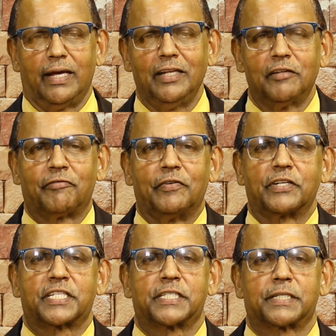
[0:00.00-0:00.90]
In the
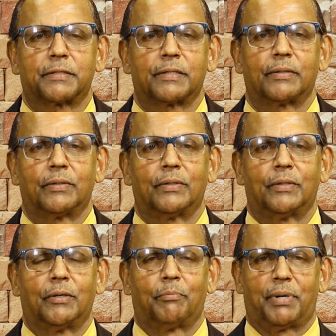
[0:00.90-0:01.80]
first
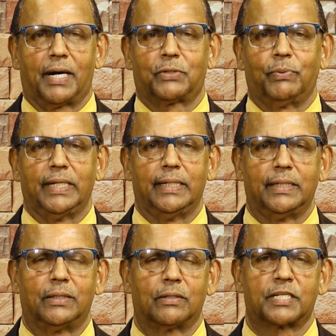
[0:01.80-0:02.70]
part,
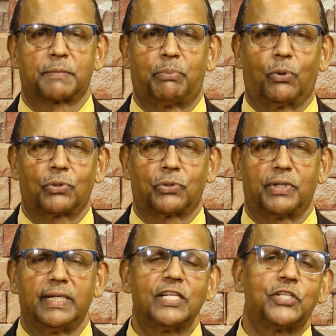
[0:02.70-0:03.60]
we spoke to
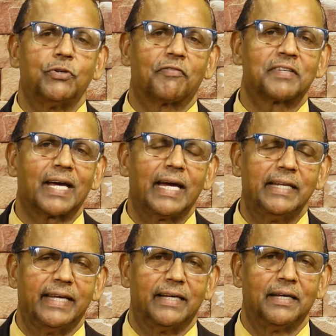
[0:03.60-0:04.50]
the issue of
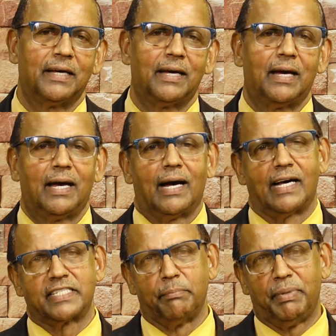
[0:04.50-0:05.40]
tithing
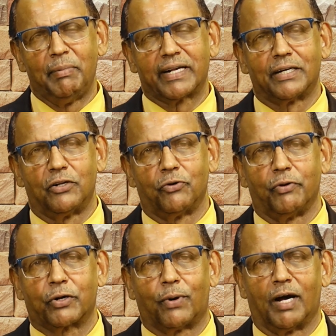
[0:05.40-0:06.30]
as a biblical
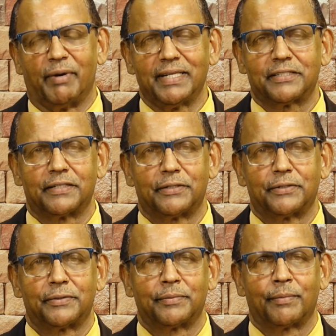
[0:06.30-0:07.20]
requirement.
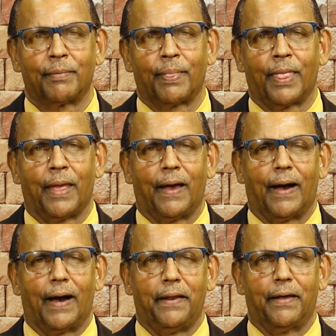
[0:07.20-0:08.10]

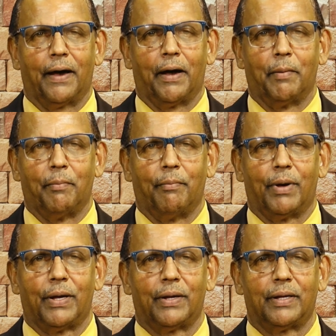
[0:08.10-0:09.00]

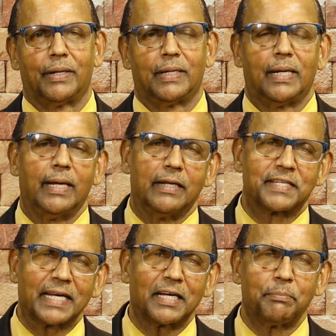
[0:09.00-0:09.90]
And in
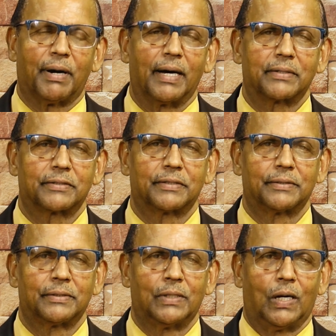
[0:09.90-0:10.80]
the second part,
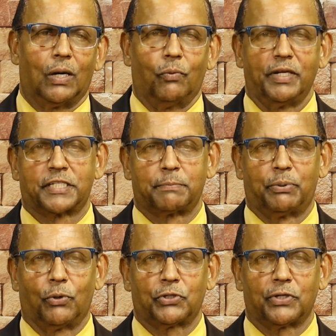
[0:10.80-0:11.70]
we
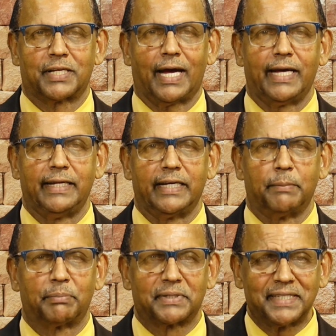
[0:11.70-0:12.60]
spoke to tithing
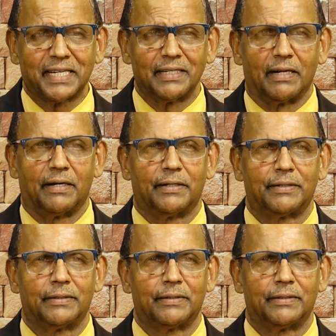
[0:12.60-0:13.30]
in particular